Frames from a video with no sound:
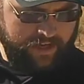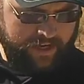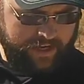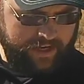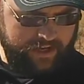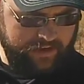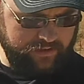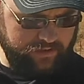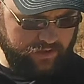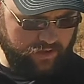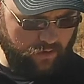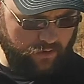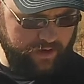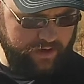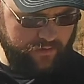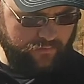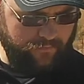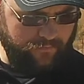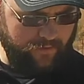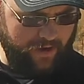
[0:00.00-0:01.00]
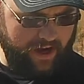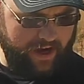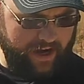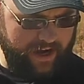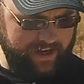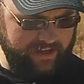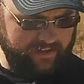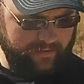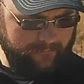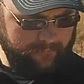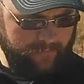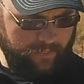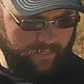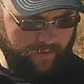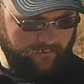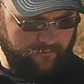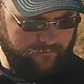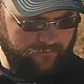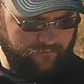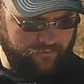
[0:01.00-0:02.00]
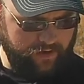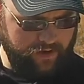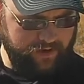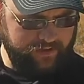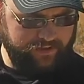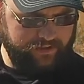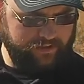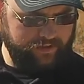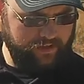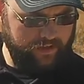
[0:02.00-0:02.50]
He is going to find the 1st